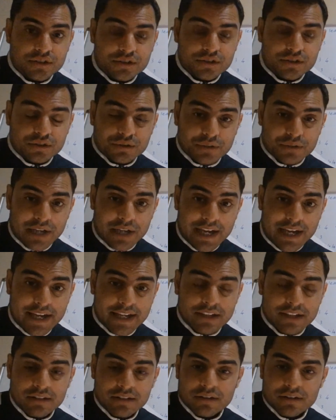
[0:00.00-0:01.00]

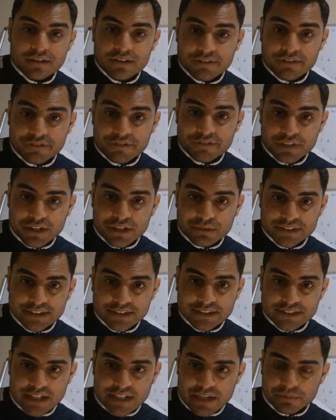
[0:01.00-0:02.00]
2a, the frequency
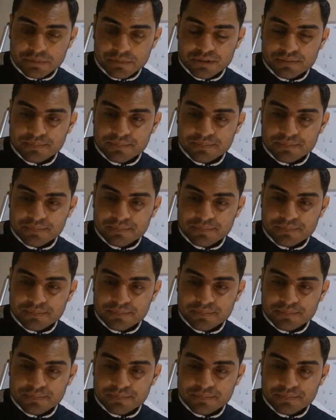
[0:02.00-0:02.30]
table.